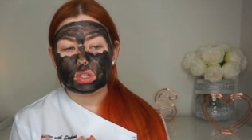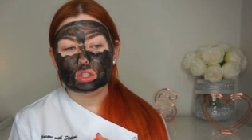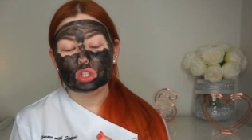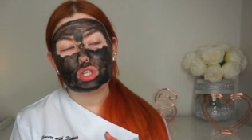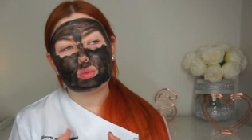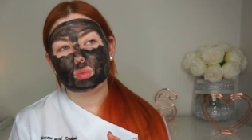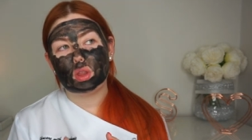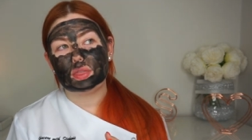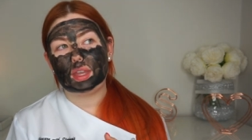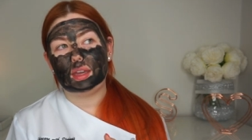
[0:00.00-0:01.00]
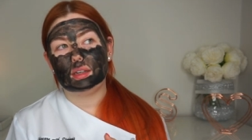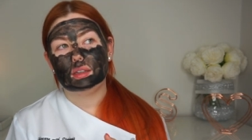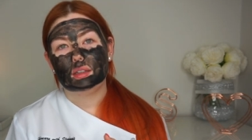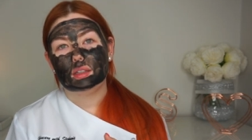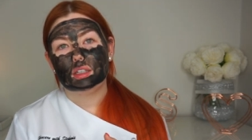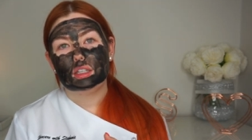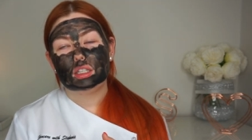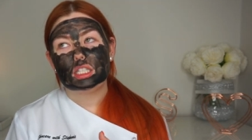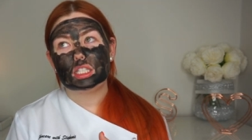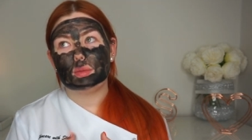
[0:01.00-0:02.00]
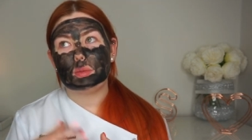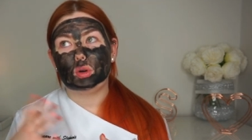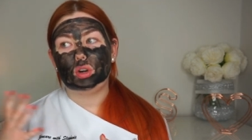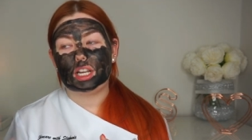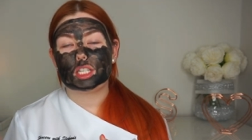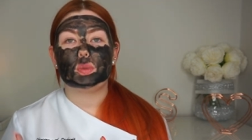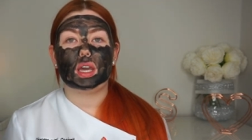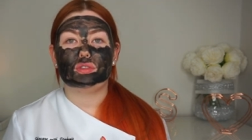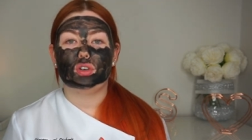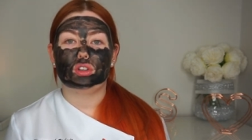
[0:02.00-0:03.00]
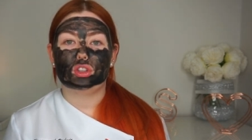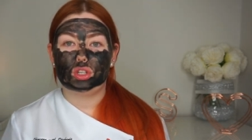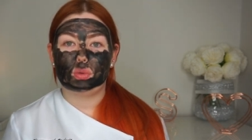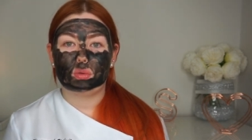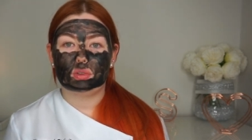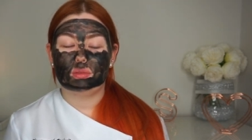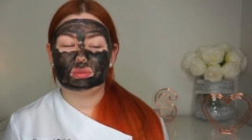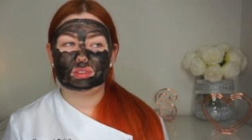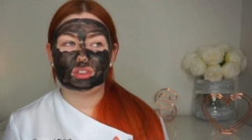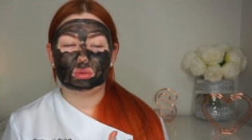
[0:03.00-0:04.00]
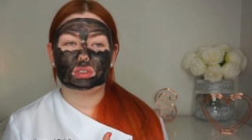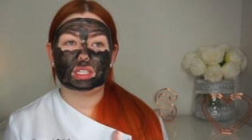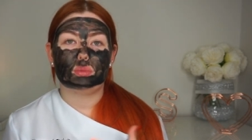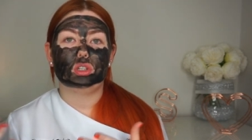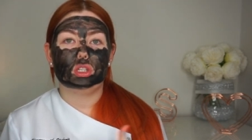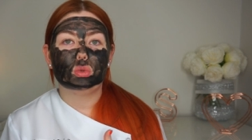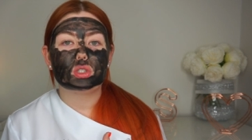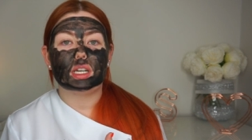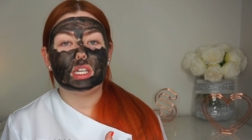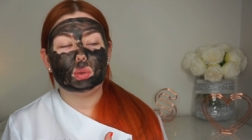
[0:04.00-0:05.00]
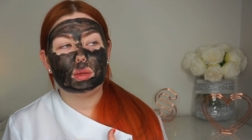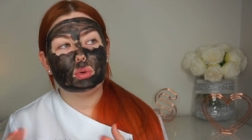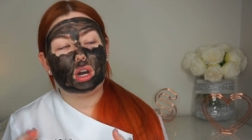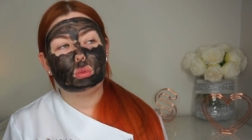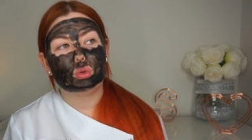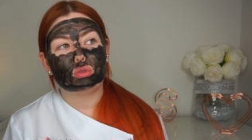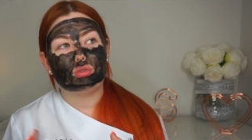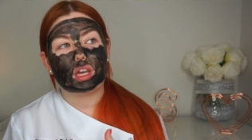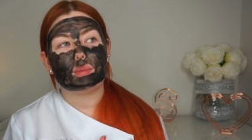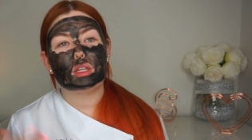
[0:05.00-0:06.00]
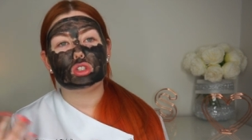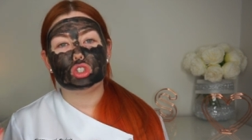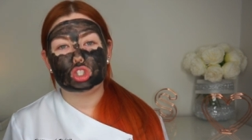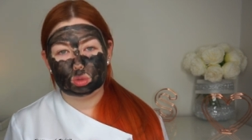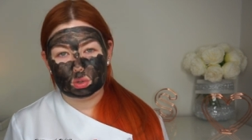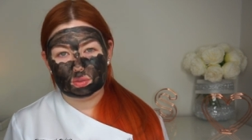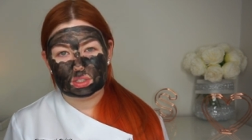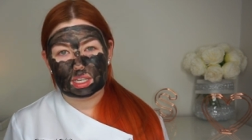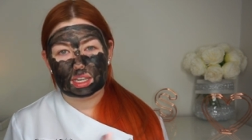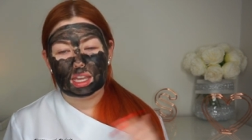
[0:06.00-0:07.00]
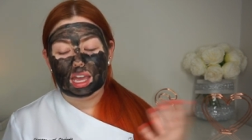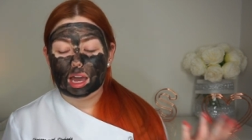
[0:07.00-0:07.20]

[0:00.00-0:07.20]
You don't want then to be putting SPF on throughout the day. Well, you would anyway, but I wouldn't recommend to do it of a day.